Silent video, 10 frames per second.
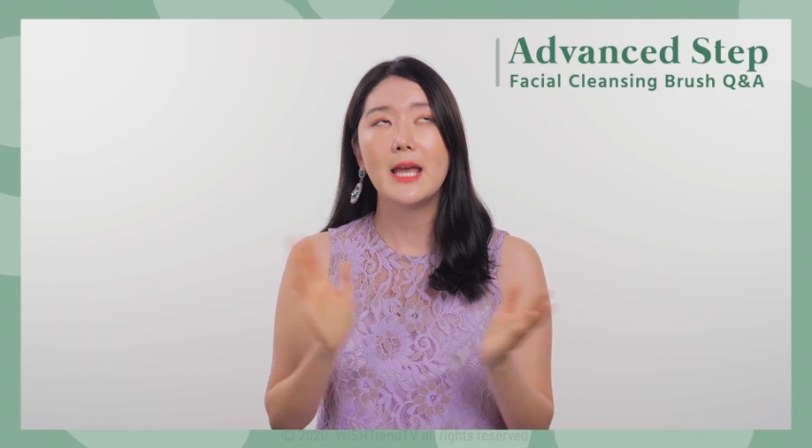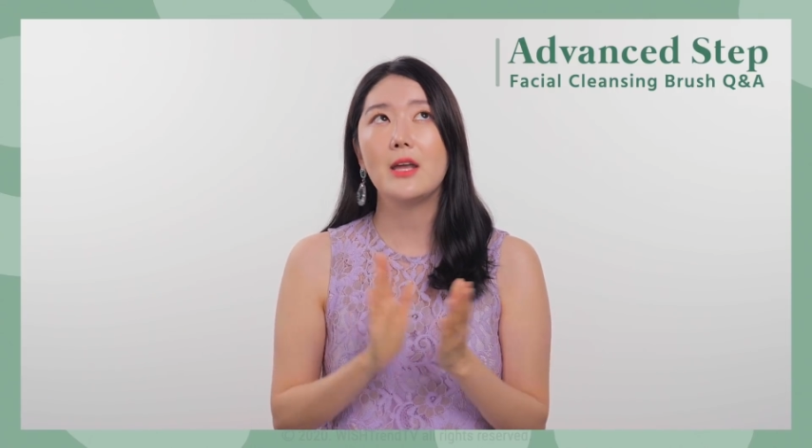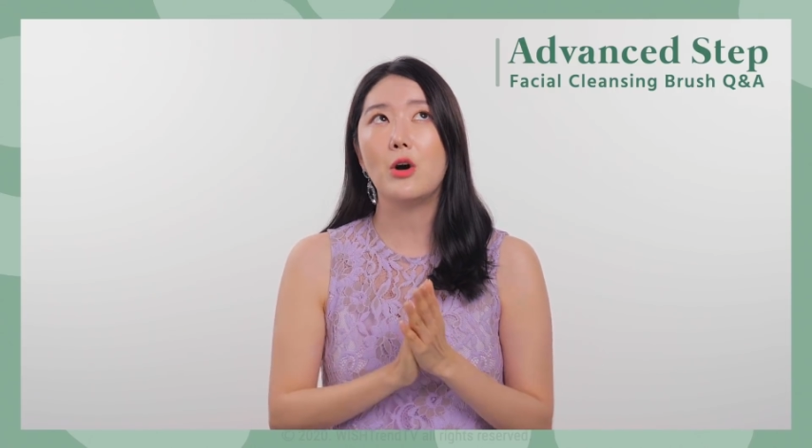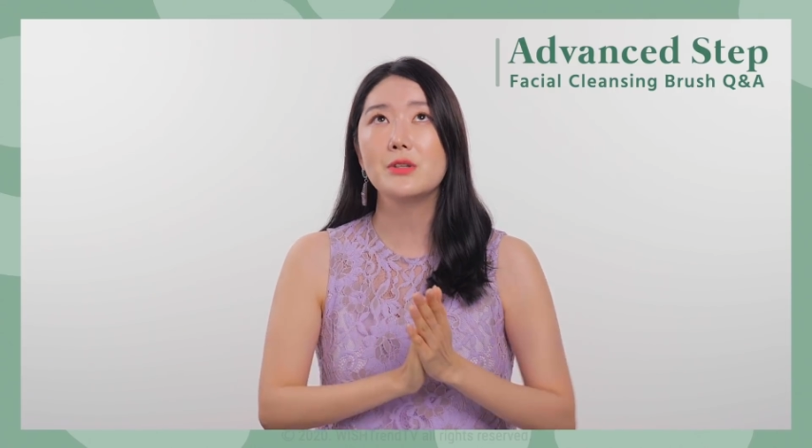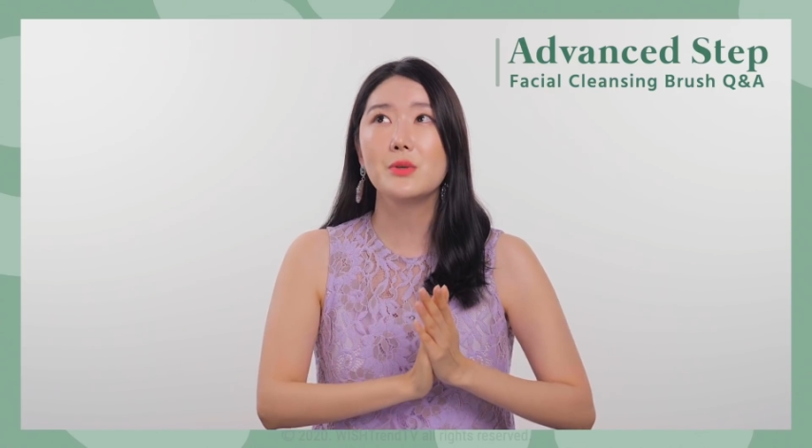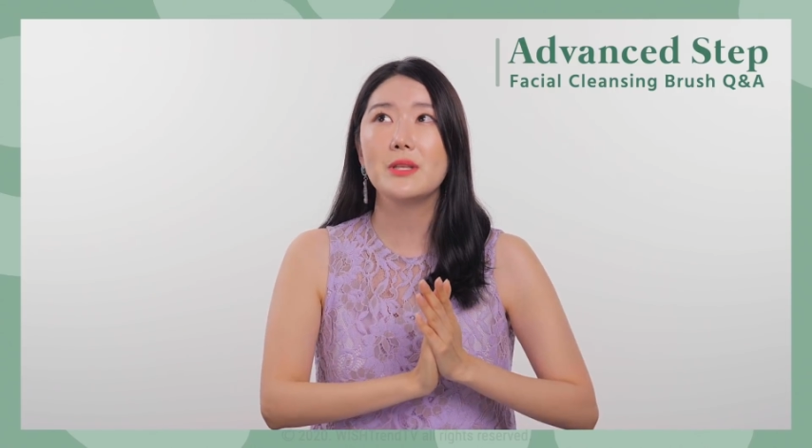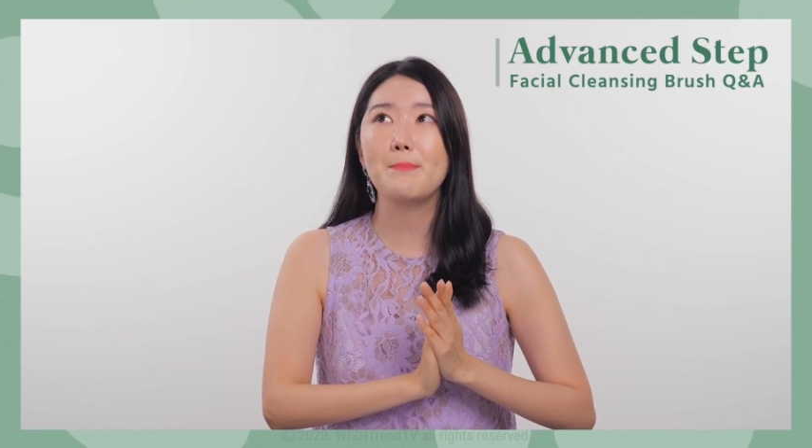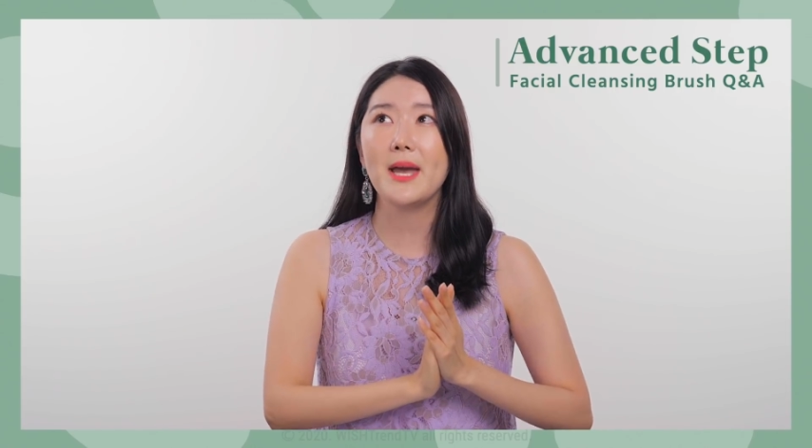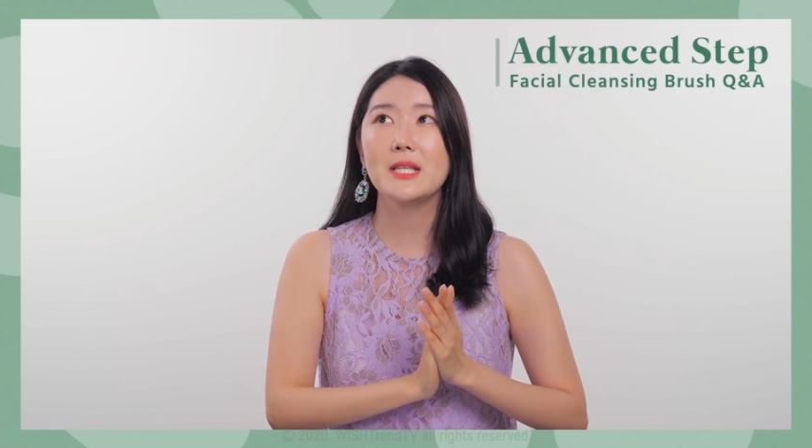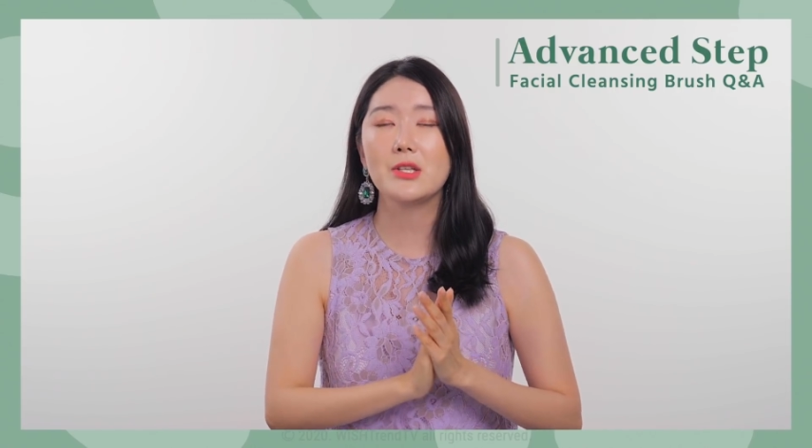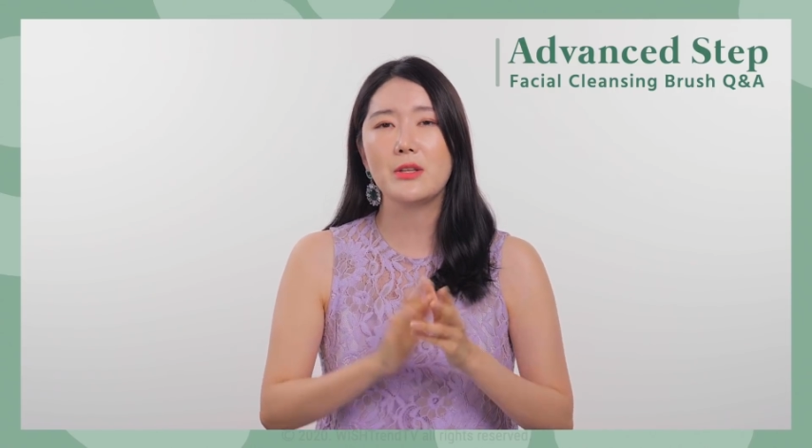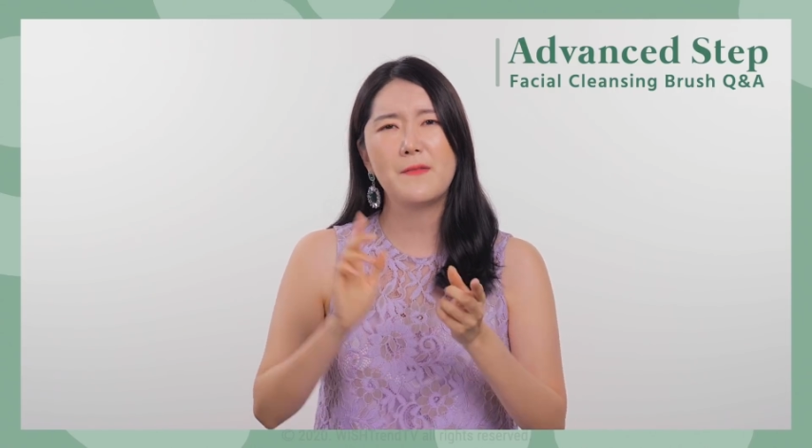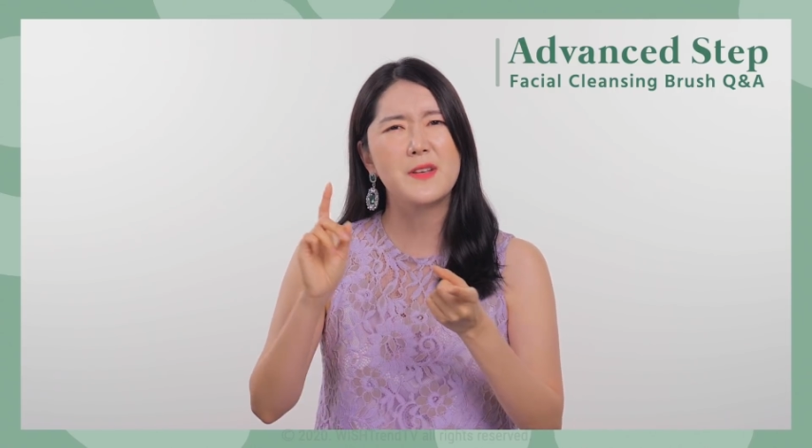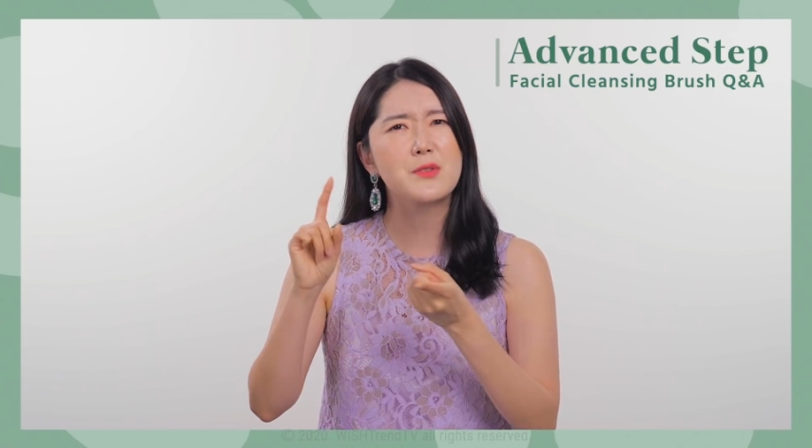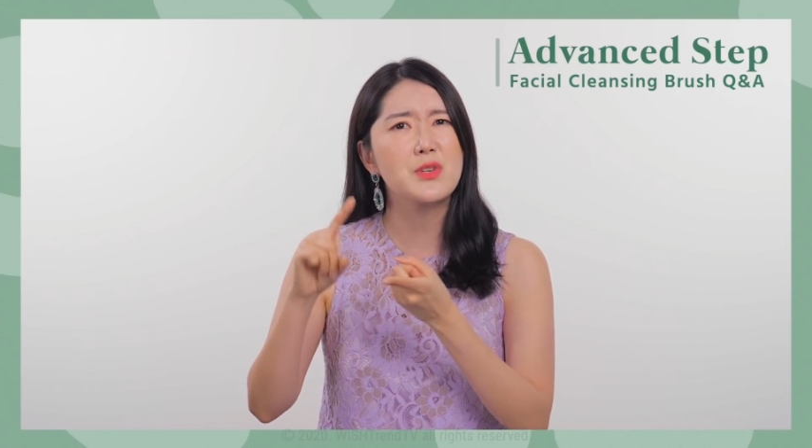It also depends on
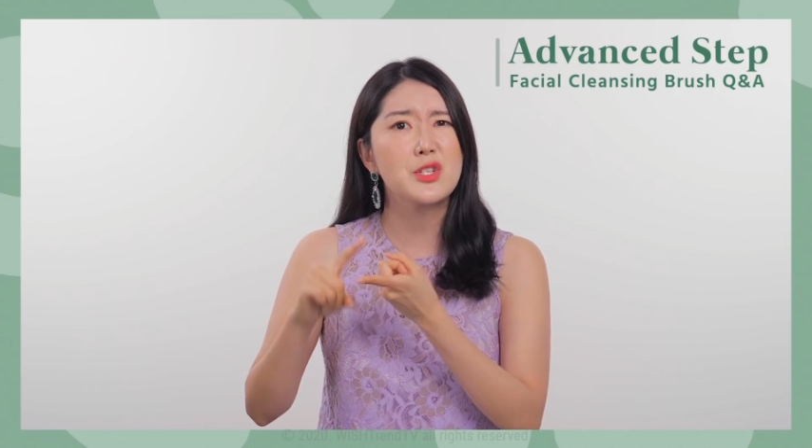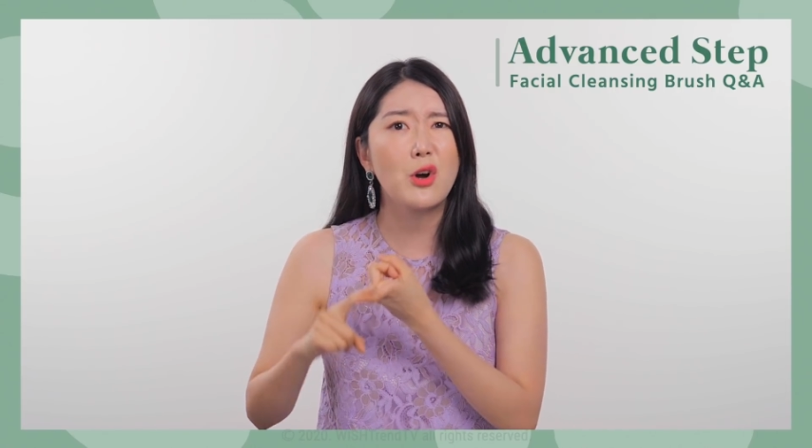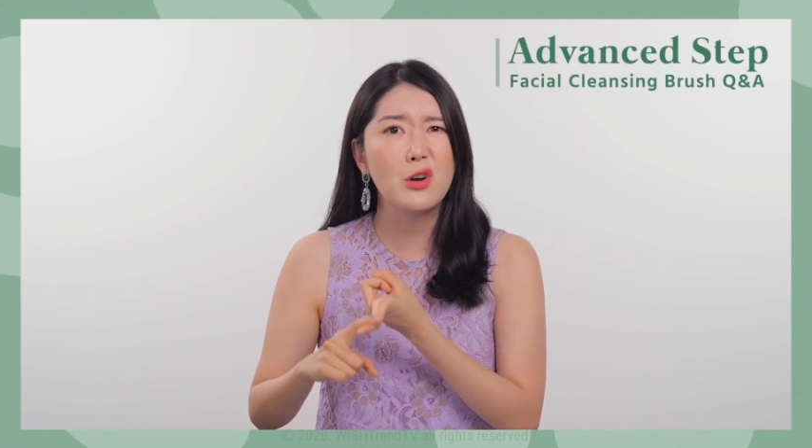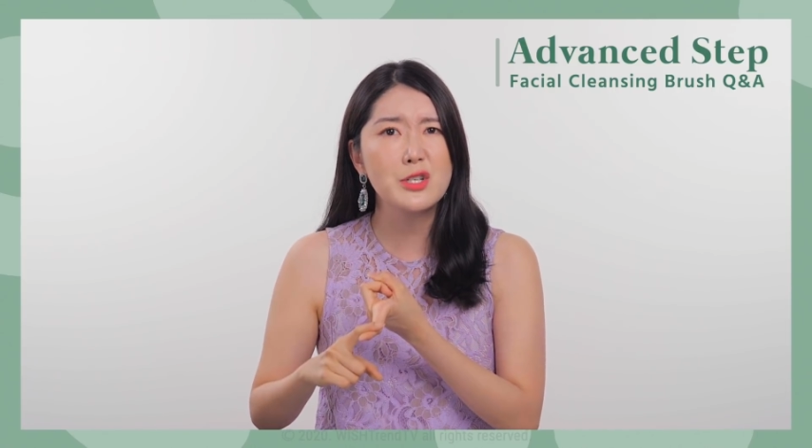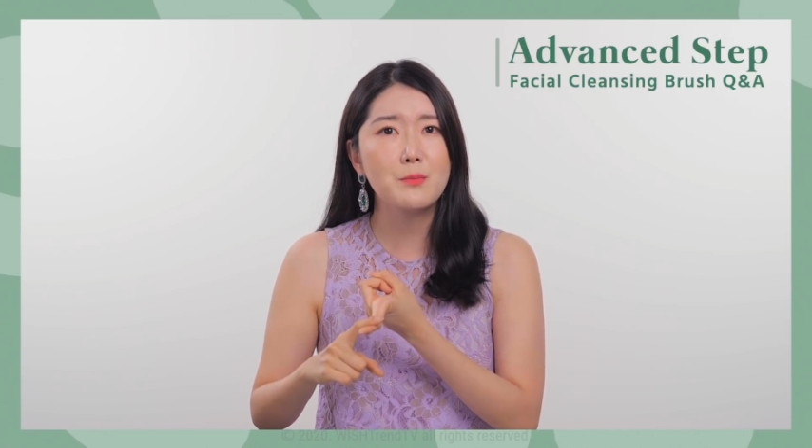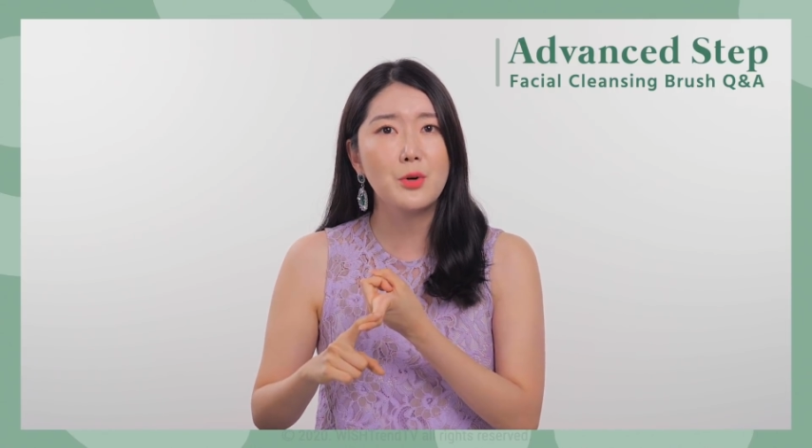if it's rechargeable